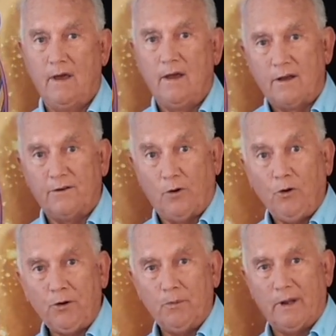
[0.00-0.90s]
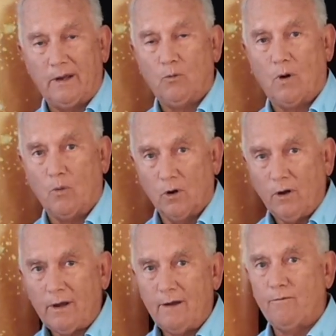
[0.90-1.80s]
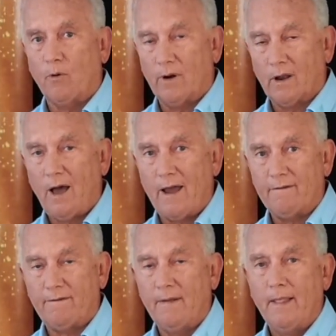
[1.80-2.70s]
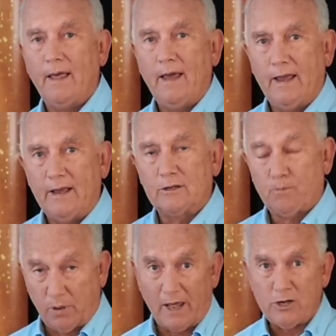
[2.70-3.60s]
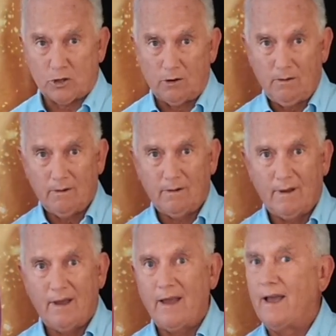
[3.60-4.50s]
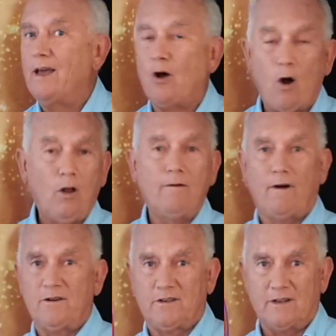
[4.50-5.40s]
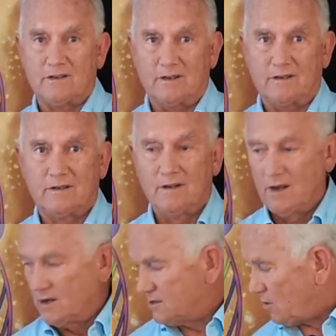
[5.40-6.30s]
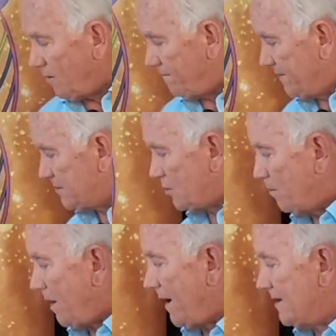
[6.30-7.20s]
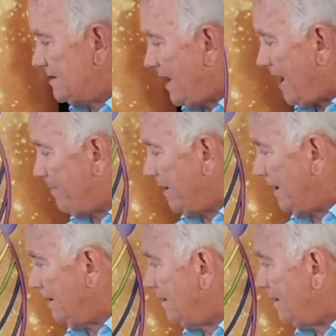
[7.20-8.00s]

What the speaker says: Because ultimately what we're looking for in life is pleasure in all of our senses. So our physical body's happy,